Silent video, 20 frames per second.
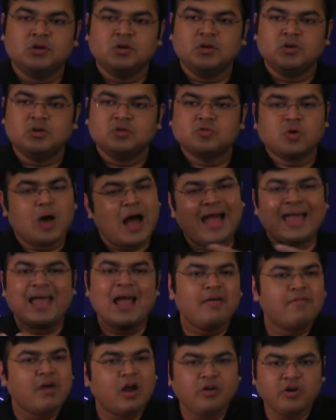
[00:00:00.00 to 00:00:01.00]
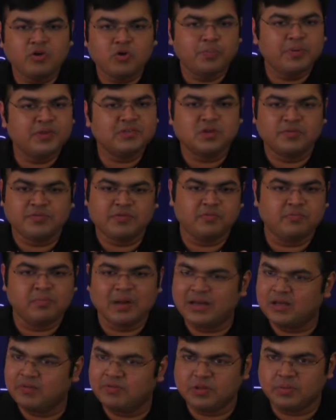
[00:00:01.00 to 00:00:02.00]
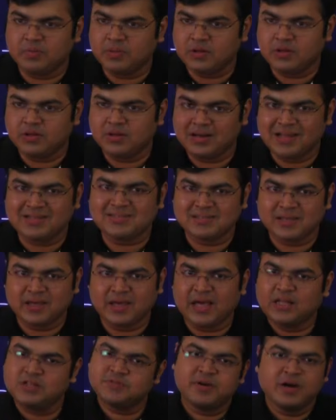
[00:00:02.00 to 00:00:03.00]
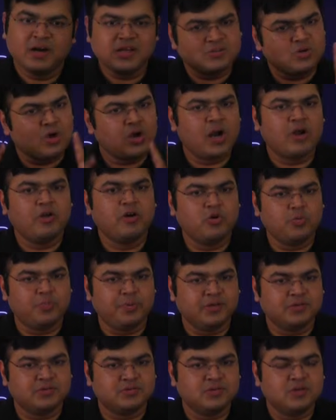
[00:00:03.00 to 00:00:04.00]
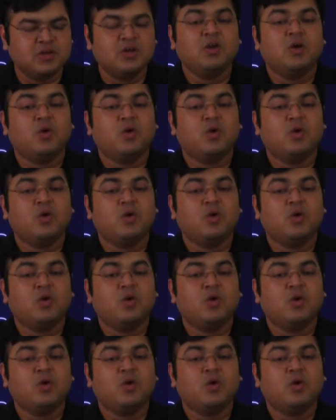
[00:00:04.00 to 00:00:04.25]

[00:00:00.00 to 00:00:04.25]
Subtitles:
So I have 100 rupees of money with me. Let's say hedge fund has got 100 rupees.